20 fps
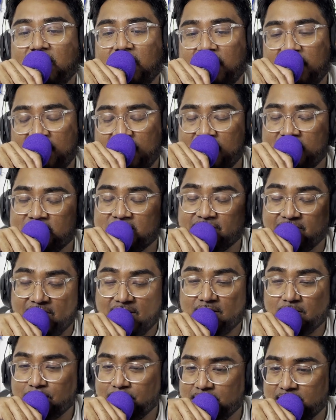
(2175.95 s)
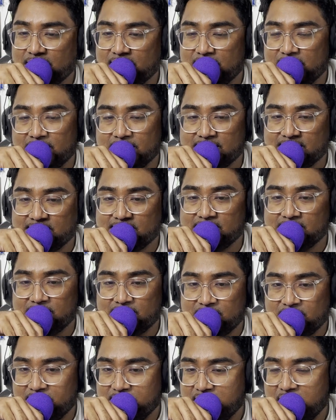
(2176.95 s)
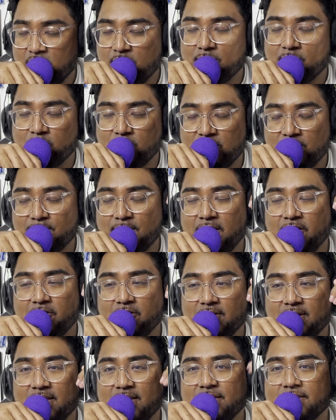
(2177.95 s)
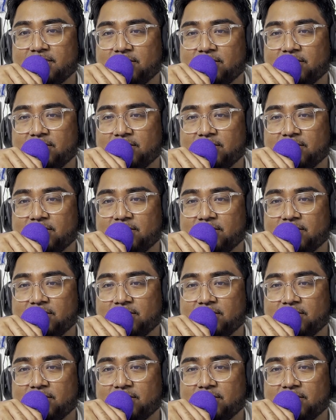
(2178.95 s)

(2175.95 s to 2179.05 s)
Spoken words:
and developing is the number one priority.